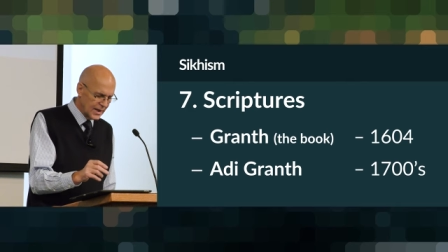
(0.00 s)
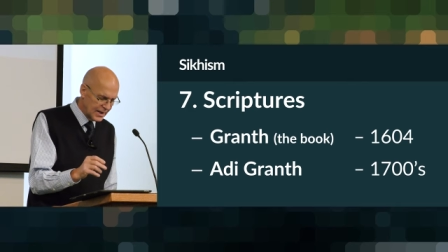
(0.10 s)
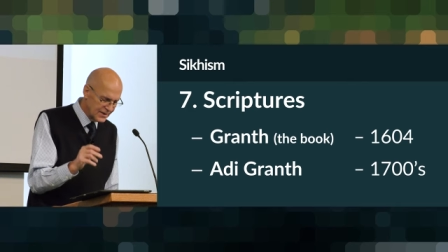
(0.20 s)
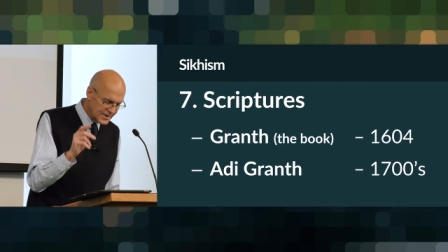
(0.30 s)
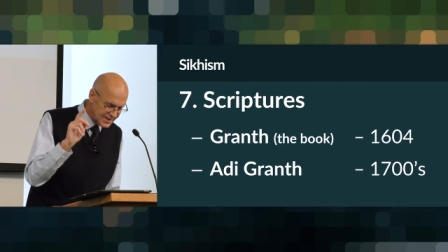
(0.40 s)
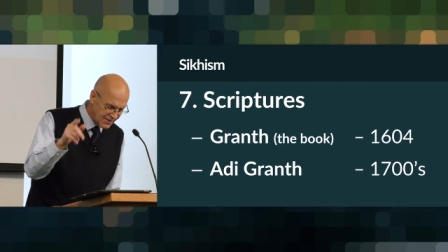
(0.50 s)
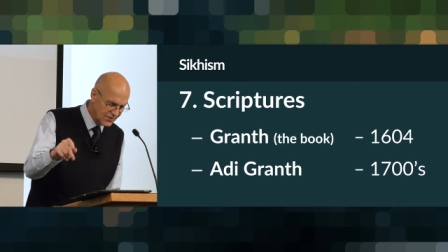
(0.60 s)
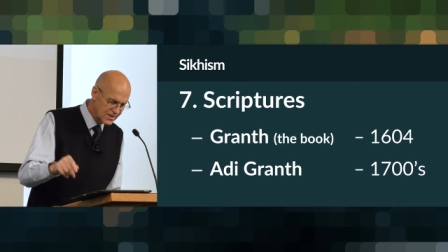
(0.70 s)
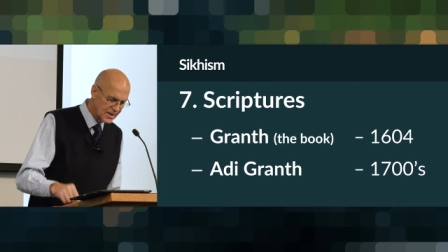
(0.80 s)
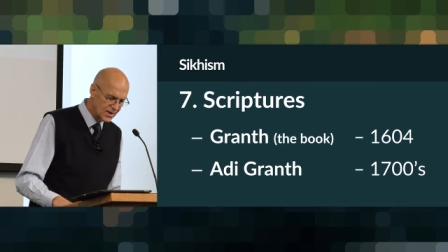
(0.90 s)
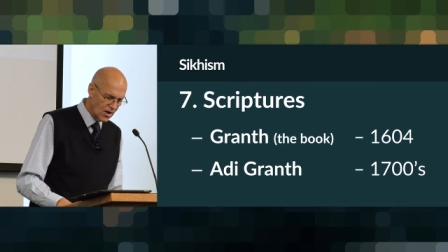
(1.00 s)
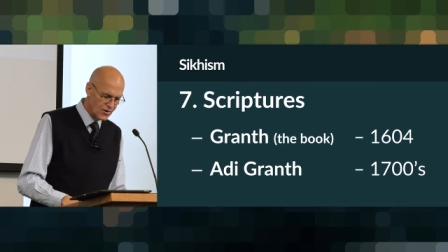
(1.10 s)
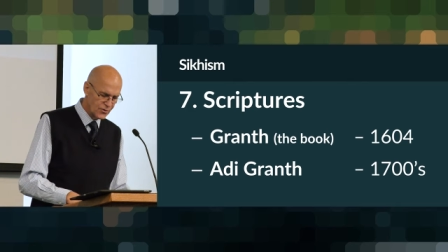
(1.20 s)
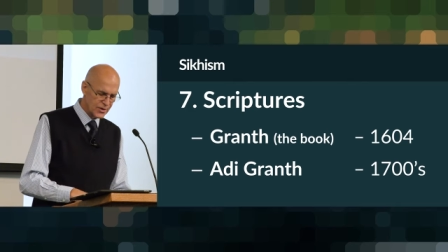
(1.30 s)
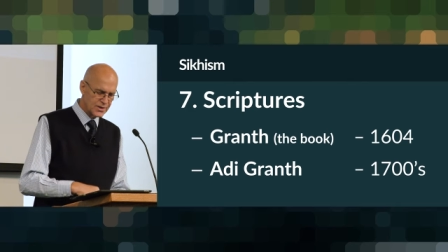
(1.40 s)
In the
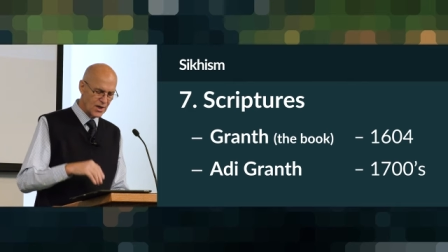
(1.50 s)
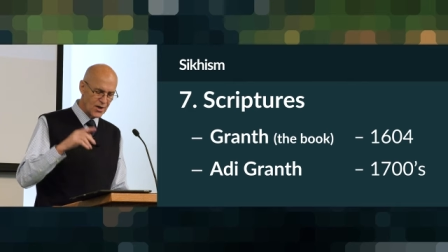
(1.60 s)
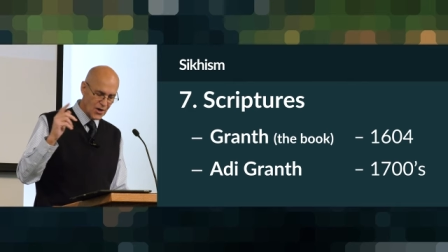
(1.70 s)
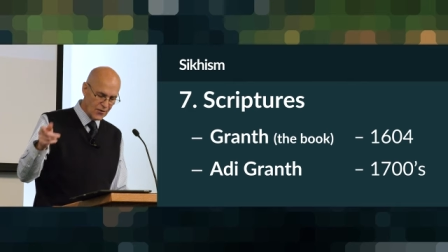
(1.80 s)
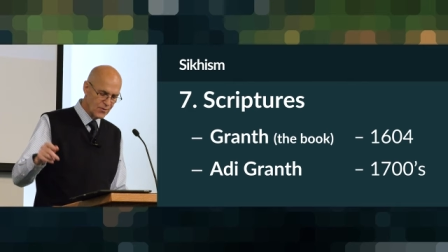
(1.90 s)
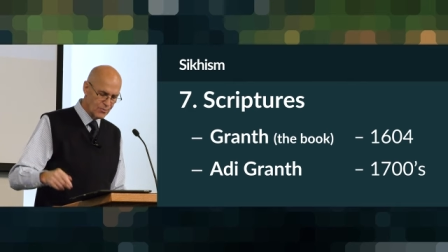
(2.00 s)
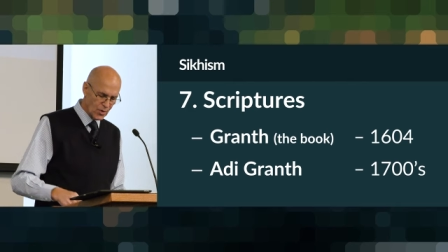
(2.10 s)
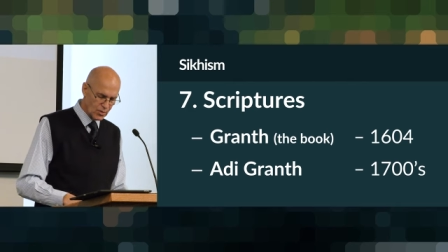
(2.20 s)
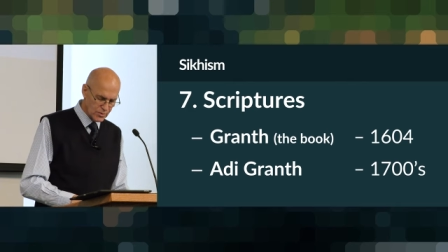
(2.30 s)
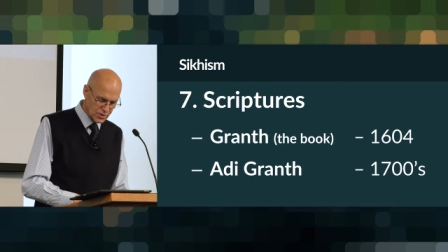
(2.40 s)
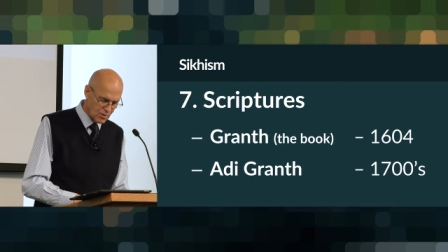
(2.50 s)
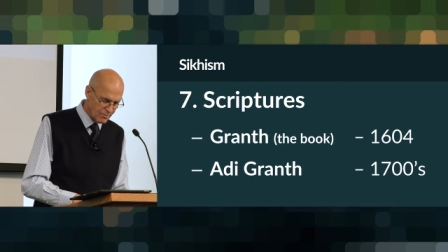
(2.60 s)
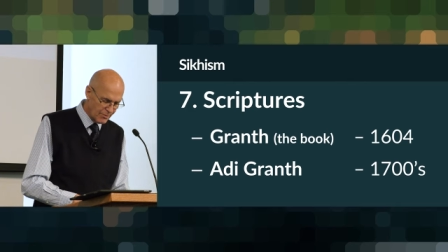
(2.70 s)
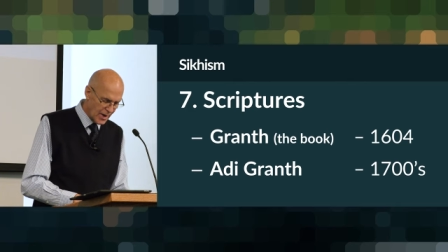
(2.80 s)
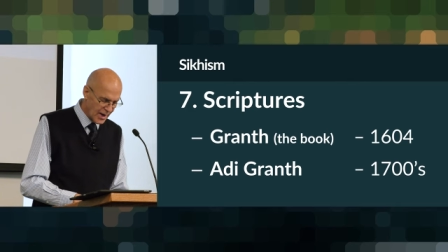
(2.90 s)
1700s, another book was
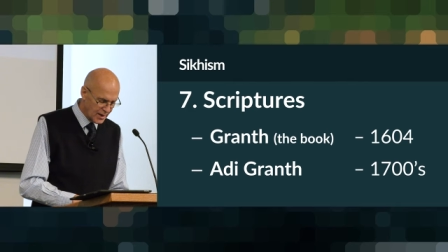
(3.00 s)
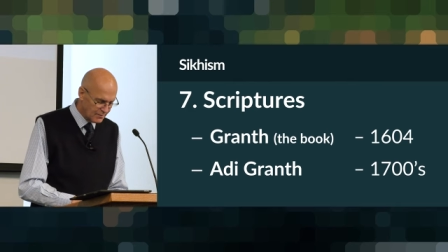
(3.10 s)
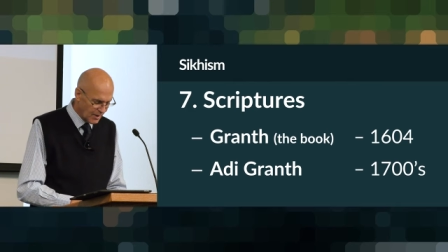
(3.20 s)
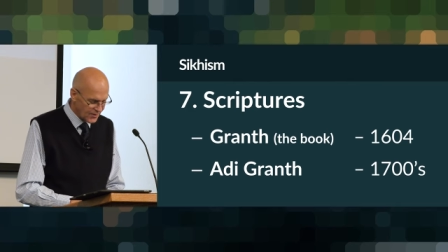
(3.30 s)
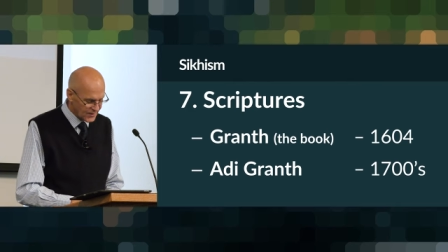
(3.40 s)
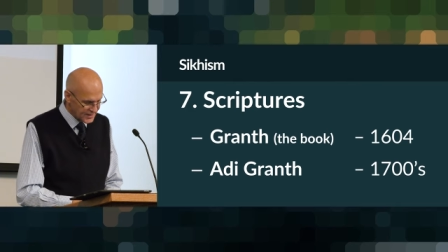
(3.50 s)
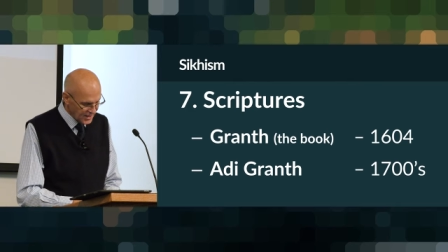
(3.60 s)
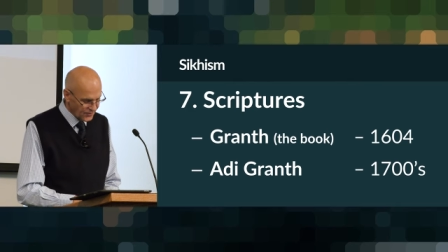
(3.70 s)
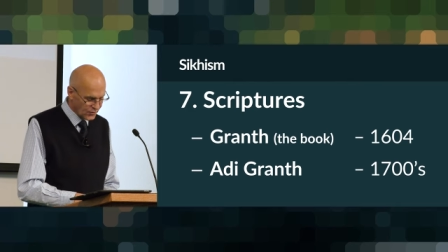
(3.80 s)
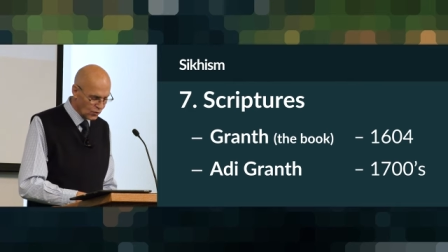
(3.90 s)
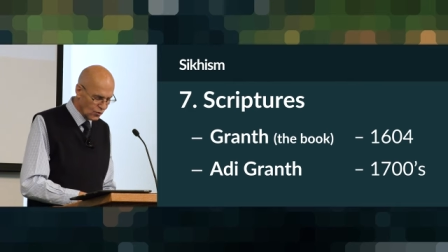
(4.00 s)
compiled by the 10th